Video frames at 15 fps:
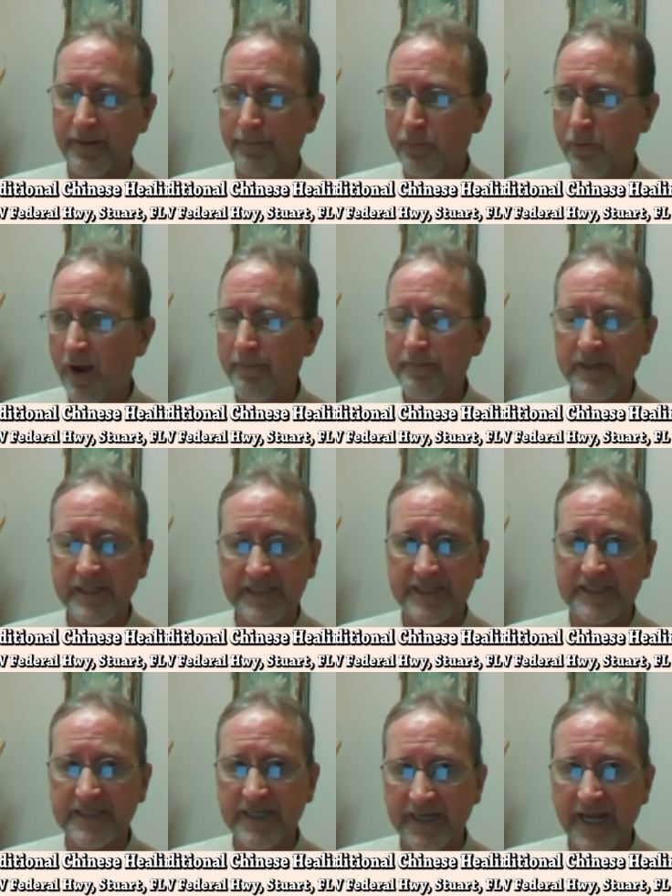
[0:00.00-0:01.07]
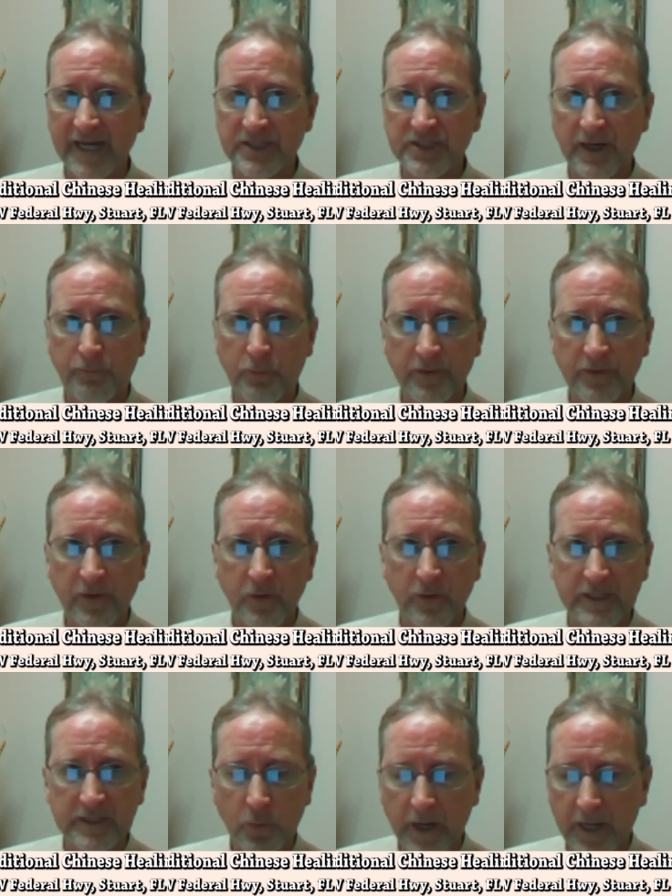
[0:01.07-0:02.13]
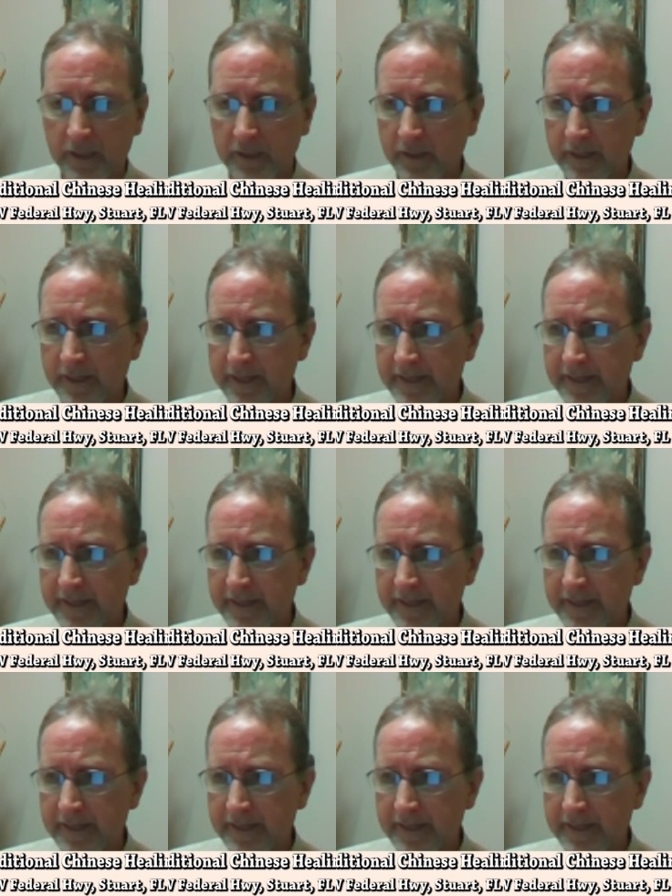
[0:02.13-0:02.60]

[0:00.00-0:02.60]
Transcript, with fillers: the problem is that's going to catch up with you as well.